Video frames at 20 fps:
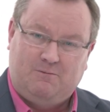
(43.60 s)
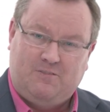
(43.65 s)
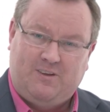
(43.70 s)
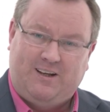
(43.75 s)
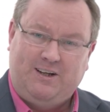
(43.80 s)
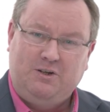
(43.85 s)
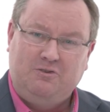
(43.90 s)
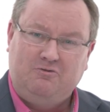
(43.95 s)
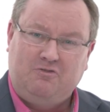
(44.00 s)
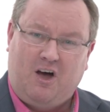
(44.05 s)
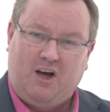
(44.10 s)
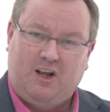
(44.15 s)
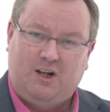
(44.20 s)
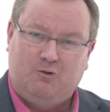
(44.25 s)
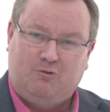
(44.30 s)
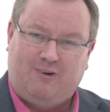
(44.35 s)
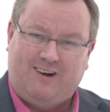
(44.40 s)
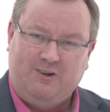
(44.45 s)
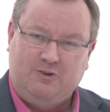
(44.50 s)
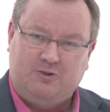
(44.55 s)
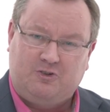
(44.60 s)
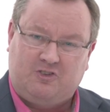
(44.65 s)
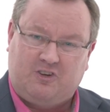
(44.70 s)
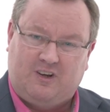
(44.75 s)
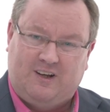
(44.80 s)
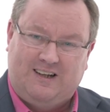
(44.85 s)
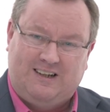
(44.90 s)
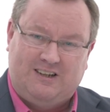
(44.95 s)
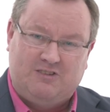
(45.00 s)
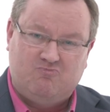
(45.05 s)
Think of vinyl records.
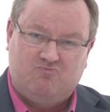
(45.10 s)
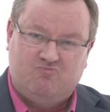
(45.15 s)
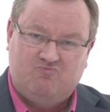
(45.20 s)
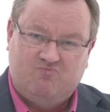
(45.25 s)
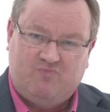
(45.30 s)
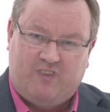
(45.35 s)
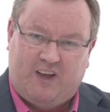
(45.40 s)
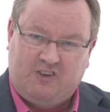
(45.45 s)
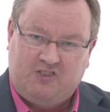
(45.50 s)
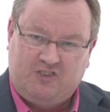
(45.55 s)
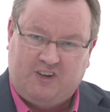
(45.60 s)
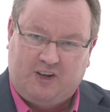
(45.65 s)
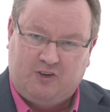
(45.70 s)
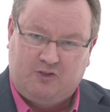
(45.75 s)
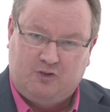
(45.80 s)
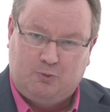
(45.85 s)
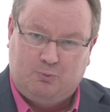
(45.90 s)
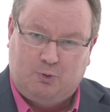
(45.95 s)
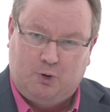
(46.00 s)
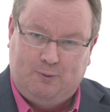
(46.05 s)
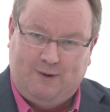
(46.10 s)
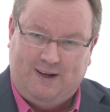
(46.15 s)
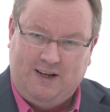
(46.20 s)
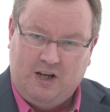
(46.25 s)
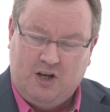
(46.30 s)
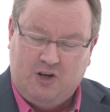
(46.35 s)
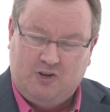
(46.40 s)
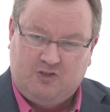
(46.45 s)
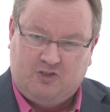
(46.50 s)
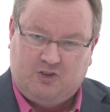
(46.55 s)
Their sales are booming,
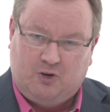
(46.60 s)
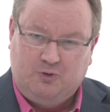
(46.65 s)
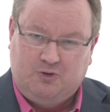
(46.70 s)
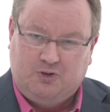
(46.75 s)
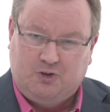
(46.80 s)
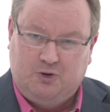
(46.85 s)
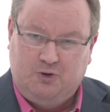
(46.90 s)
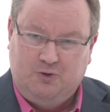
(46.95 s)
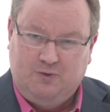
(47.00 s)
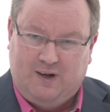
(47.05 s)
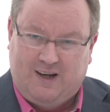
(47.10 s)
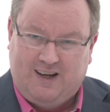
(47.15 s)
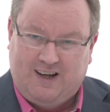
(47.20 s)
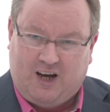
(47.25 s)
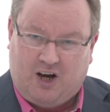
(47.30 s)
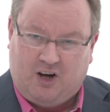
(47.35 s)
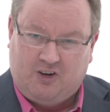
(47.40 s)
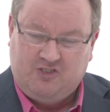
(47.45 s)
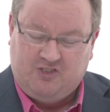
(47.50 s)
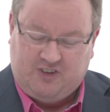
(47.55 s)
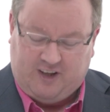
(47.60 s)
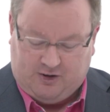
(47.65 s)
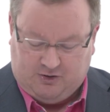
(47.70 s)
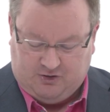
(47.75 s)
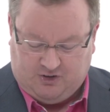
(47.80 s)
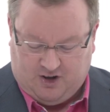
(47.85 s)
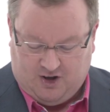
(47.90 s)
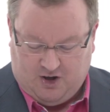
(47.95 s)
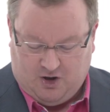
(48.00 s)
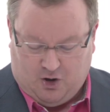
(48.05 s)
so too our
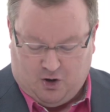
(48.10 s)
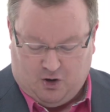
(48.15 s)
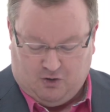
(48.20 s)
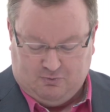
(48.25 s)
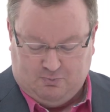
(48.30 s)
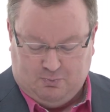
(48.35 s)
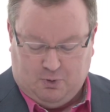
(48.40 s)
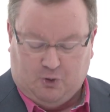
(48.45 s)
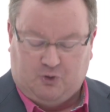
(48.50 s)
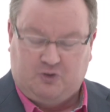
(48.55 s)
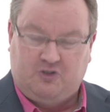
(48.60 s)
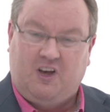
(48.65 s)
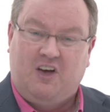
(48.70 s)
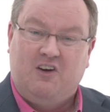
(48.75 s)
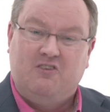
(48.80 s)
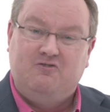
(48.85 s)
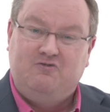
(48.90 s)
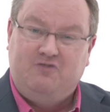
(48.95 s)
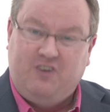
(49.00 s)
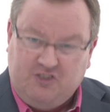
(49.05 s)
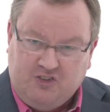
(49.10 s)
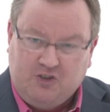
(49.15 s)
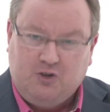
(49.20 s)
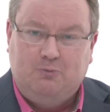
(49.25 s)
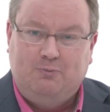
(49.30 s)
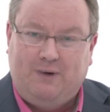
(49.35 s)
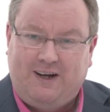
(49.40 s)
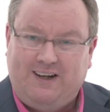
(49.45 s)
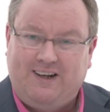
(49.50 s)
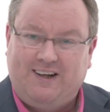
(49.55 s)
sales of books.
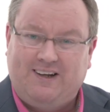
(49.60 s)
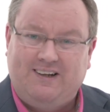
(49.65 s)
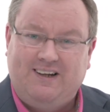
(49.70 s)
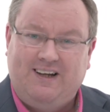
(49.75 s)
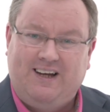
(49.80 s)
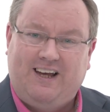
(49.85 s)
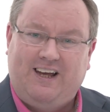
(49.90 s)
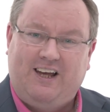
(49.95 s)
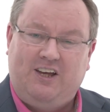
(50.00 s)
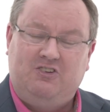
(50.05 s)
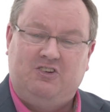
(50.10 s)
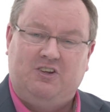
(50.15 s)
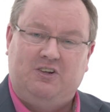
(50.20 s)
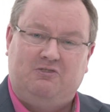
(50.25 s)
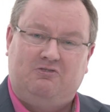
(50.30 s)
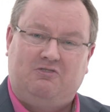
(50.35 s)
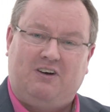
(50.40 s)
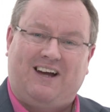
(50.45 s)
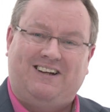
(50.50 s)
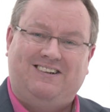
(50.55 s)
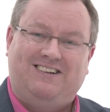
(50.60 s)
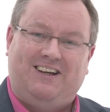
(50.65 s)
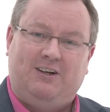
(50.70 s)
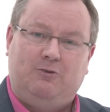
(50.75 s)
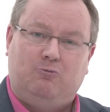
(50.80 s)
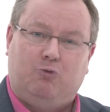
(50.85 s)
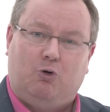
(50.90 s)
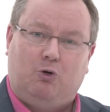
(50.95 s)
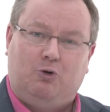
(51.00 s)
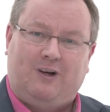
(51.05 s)
Physical media is in fact
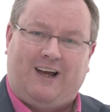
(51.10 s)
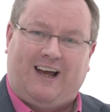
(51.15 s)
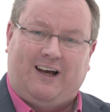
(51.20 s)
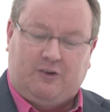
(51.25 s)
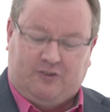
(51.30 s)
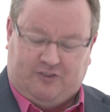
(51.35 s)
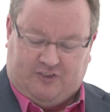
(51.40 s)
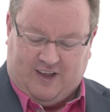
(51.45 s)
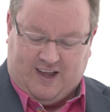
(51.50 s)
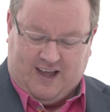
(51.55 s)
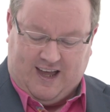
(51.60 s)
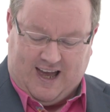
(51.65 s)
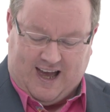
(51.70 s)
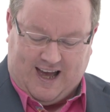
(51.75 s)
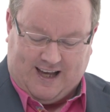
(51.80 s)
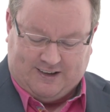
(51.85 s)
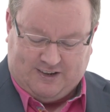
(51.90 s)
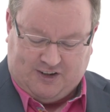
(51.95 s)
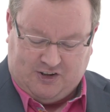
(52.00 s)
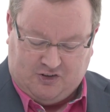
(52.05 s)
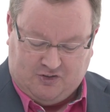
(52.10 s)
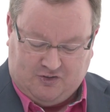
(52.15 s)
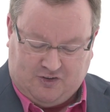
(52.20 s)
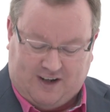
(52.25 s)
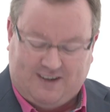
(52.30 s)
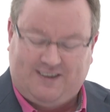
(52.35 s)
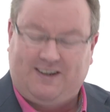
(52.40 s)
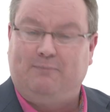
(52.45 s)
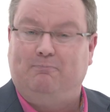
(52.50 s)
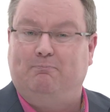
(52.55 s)
in rude health and is
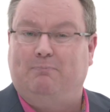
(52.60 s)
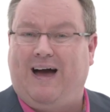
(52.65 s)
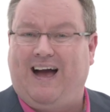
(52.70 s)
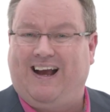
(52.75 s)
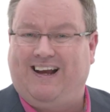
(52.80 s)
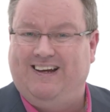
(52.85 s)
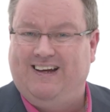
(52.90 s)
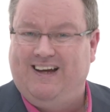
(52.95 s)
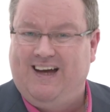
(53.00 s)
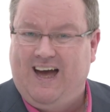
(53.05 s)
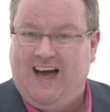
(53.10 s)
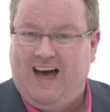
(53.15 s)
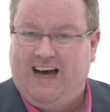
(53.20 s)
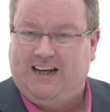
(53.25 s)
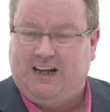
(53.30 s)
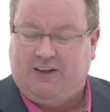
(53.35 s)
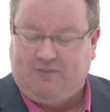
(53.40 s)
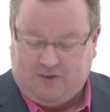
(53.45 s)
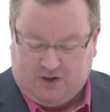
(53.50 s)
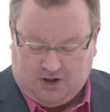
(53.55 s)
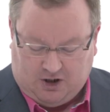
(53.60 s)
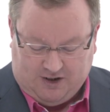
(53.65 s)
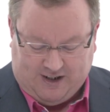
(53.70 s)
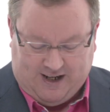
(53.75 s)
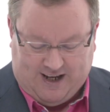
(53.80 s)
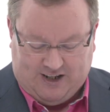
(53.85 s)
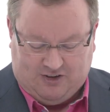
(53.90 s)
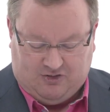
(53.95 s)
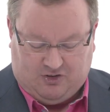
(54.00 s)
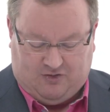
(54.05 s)
fighting back. And at the
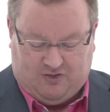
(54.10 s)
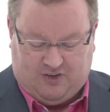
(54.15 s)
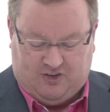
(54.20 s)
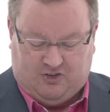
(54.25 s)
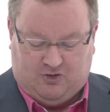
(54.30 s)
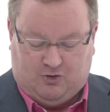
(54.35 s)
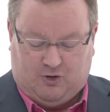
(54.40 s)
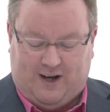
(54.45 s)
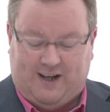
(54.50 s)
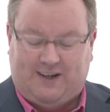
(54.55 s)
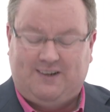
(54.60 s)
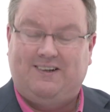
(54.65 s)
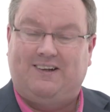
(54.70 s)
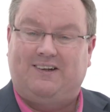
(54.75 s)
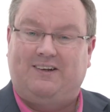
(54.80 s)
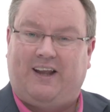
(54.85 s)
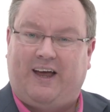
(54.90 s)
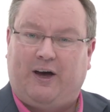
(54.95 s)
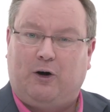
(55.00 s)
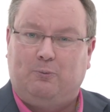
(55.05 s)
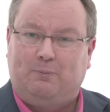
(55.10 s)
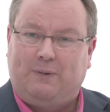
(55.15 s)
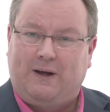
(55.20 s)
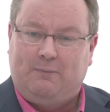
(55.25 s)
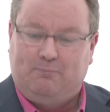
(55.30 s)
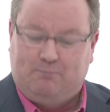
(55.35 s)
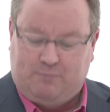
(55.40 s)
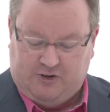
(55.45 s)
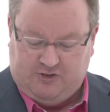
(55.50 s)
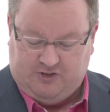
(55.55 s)
cutting edge of this trend and
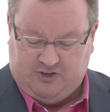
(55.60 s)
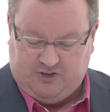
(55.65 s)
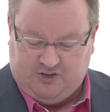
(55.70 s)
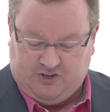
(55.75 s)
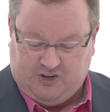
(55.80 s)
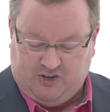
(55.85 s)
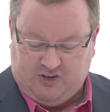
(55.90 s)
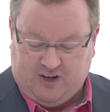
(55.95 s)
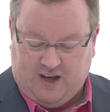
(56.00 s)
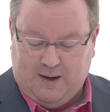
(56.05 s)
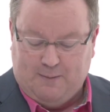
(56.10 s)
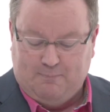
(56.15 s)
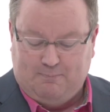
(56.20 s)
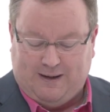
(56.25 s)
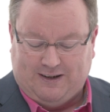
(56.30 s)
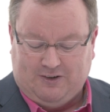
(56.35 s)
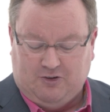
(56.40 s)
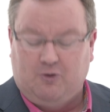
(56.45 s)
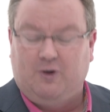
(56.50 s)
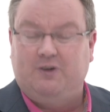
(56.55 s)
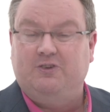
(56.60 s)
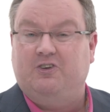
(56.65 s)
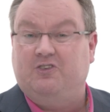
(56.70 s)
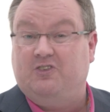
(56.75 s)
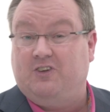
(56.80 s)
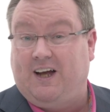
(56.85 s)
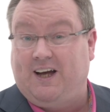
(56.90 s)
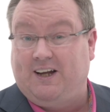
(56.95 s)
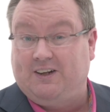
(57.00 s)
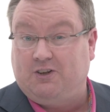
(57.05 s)
helping businesses better
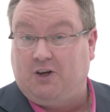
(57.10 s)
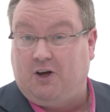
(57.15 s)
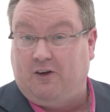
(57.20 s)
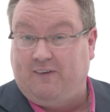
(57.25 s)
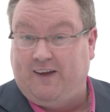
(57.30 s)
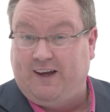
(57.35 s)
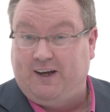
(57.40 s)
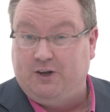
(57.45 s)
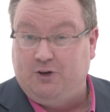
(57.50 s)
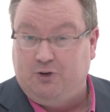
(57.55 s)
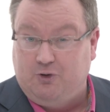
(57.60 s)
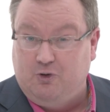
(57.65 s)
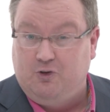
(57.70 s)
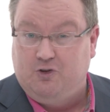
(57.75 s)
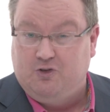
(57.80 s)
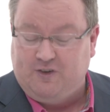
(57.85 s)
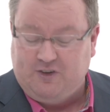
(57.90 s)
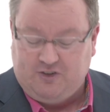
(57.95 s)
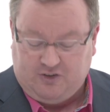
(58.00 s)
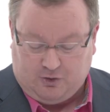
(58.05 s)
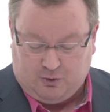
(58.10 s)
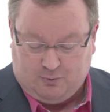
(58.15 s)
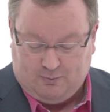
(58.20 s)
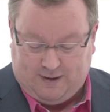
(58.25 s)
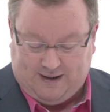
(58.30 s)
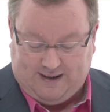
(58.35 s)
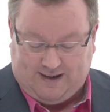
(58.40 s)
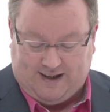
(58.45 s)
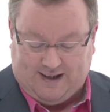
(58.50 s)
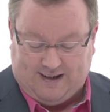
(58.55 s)
understand how they can use physical
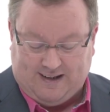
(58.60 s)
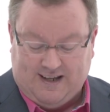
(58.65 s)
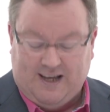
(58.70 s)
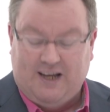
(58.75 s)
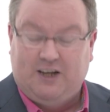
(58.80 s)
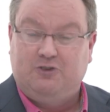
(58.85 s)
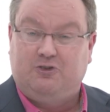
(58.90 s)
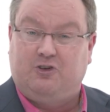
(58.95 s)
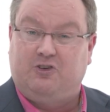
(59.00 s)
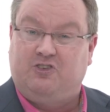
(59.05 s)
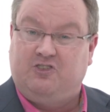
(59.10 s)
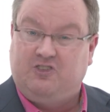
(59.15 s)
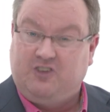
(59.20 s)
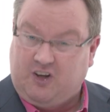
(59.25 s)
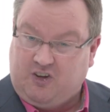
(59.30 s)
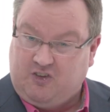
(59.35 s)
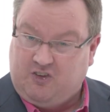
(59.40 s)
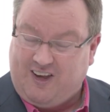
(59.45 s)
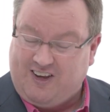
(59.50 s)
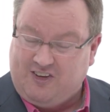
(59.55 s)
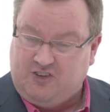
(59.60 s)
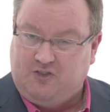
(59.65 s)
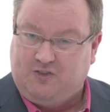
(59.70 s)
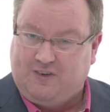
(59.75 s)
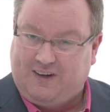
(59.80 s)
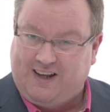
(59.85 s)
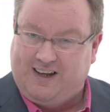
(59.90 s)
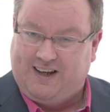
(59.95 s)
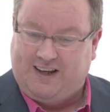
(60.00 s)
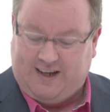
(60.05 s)
media to
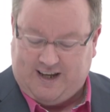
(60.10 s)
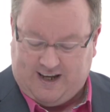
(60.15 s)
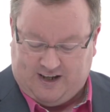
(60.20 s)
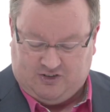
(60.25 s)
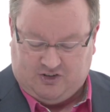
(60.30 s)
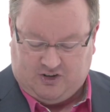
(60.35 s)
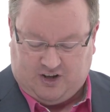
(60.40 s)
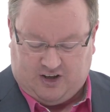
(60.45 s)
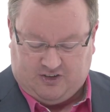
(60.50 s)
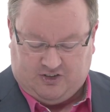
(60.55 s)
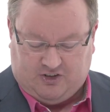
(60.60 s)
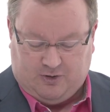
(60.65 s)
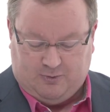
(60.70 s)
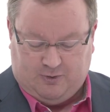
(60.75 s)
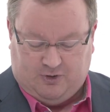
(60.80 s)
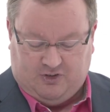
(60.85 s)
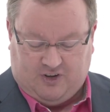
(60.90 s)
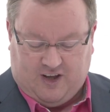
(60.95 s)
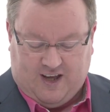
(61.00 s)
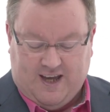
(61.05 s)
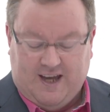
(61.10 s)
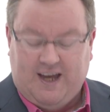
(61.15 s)
successfully engage customers